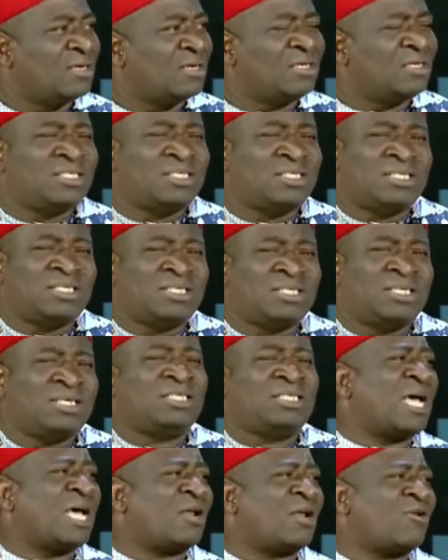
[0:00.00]
You see,
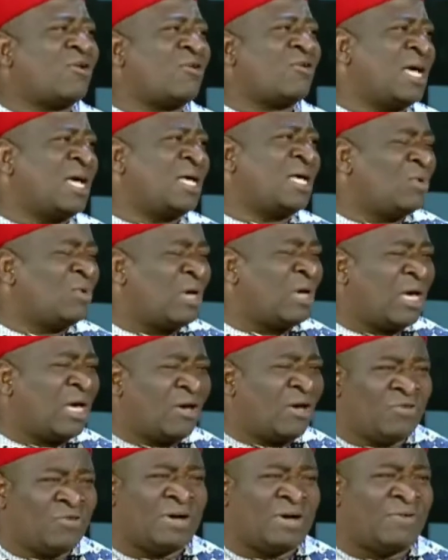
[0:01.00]
this arrogance. We
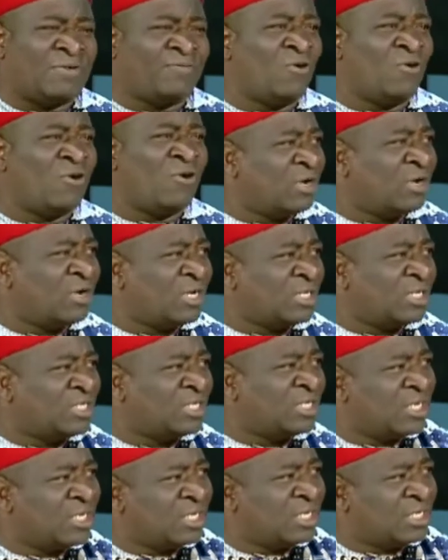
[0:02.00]
have over 400
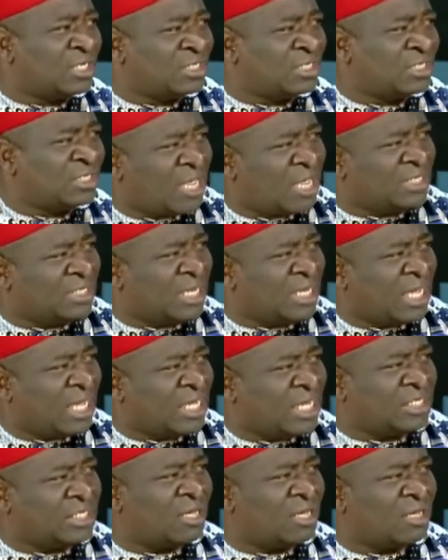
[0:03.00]
tribes in
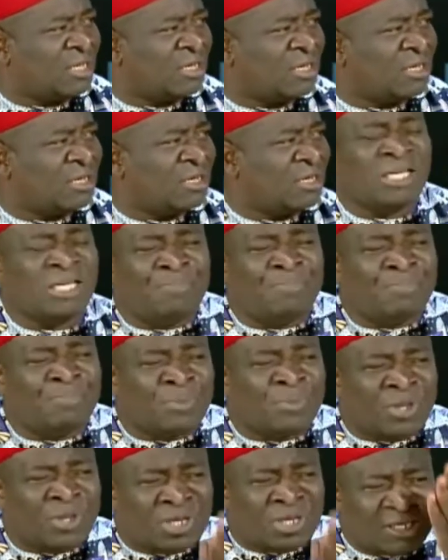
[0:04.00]
Nigeria.
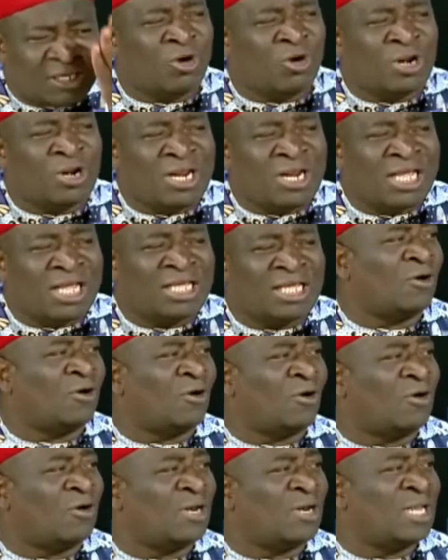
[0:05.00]
Hausa
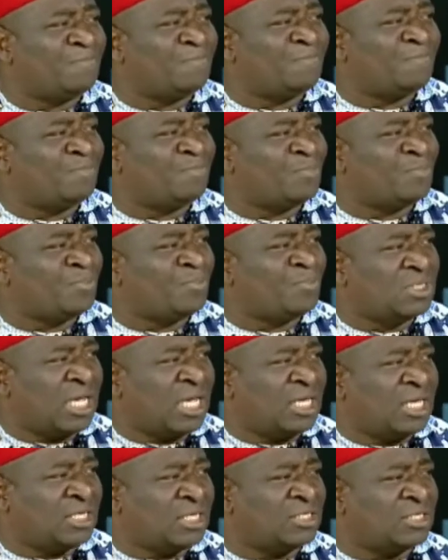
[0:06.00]
is one of the major
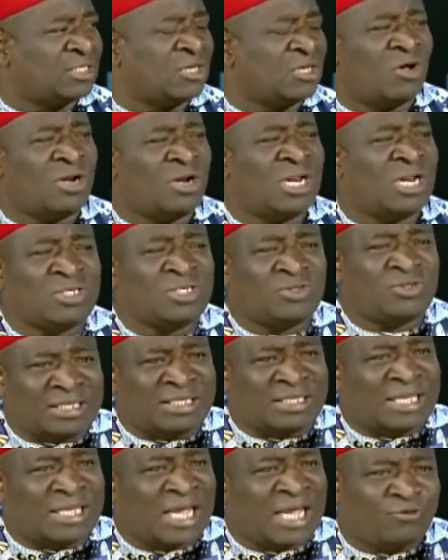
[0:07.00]
tribes. Unless you are
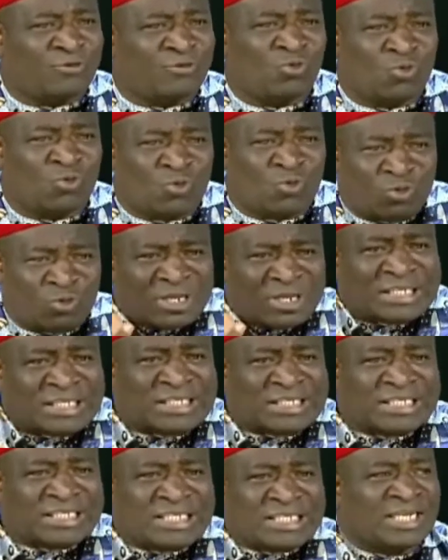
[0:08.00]
daft, you will
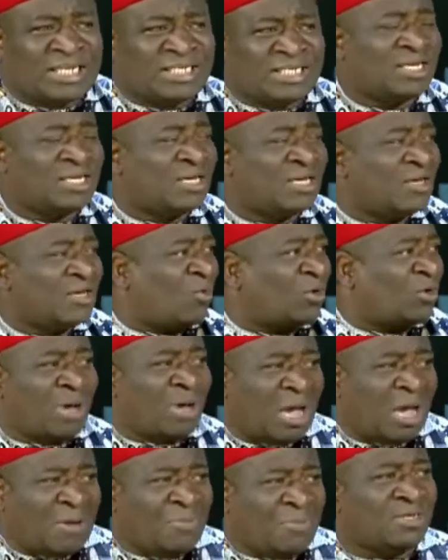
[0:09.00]
understand what...
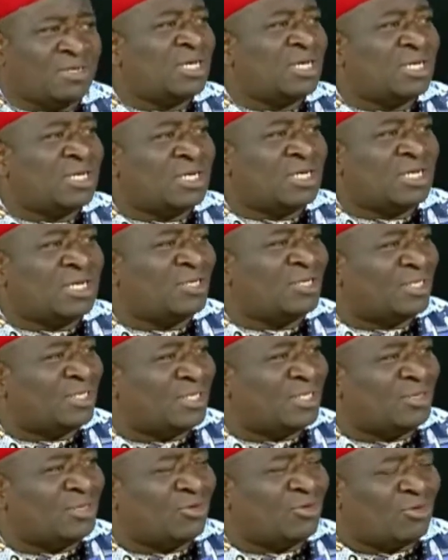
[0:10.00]

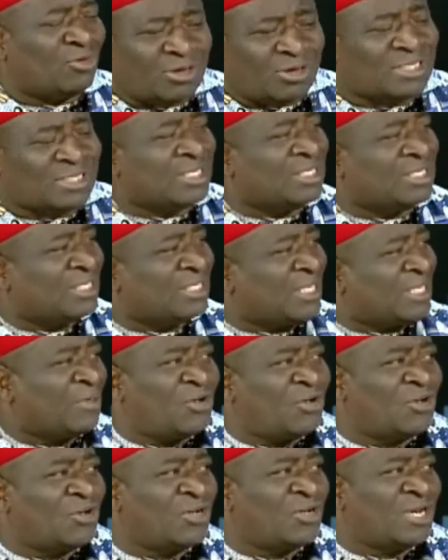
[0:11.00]
the
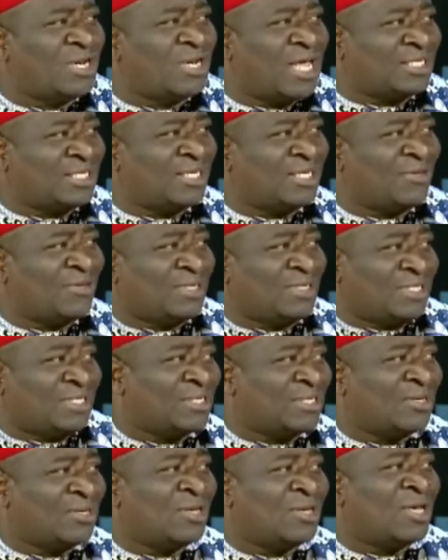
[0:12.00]
Interpretation Act even
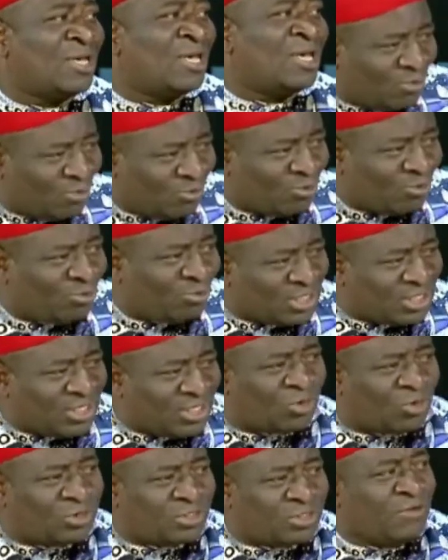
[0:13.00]
says, you see
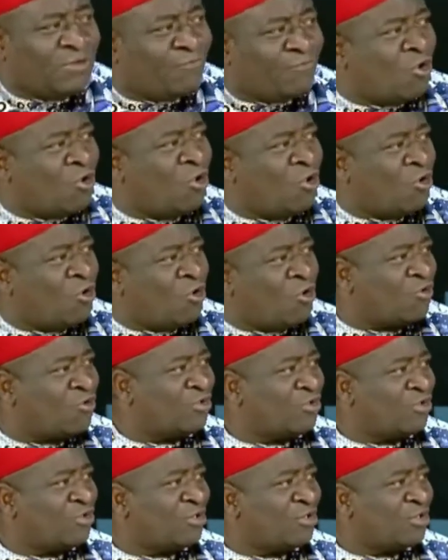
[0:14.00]
what the flow.
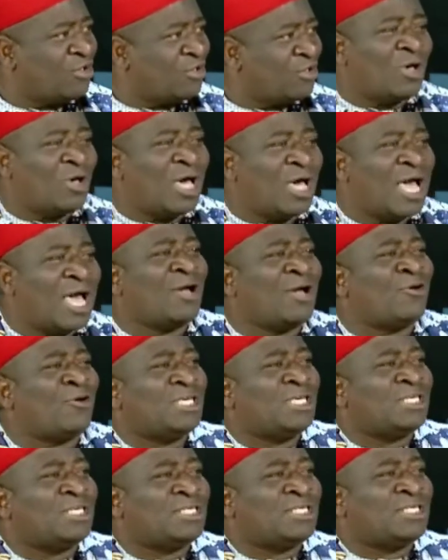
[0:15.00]
So how could
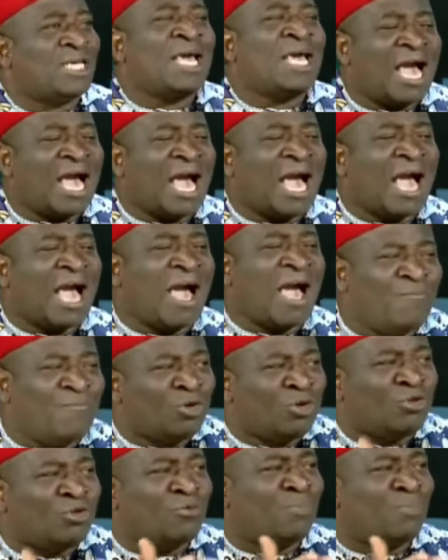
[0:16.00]
he say, I have
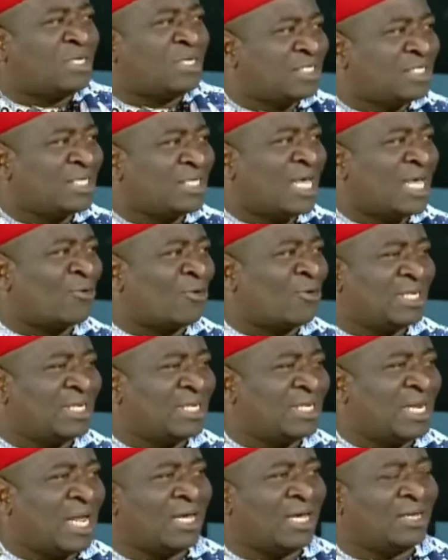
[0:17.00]
built bridges across
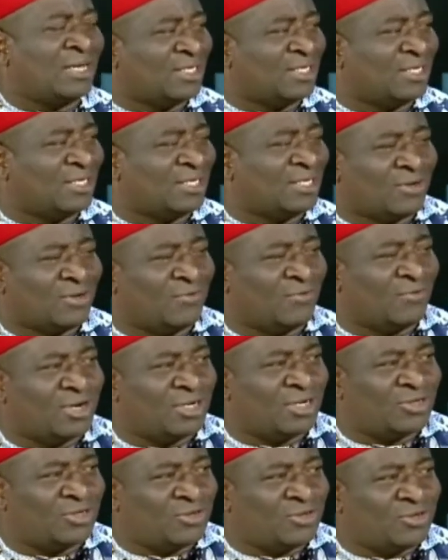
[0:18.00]
the
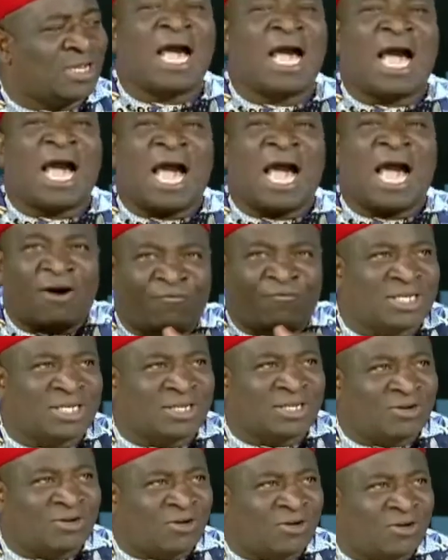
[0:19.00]
Federation, I have
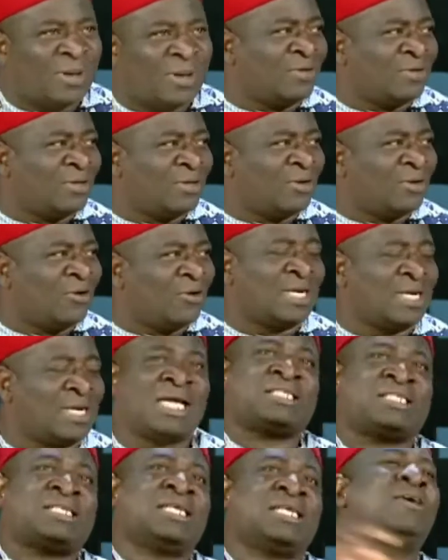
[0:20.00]
visited all parts of the country, and
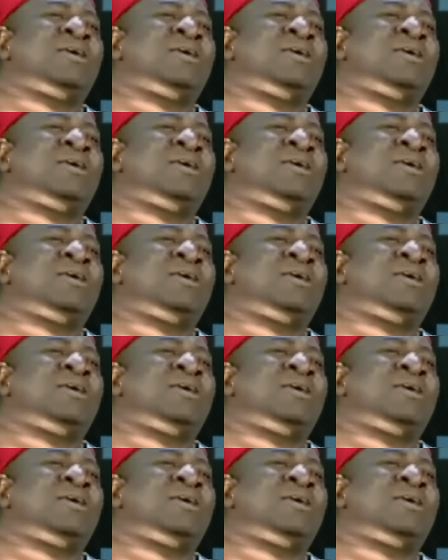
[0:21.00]
now say,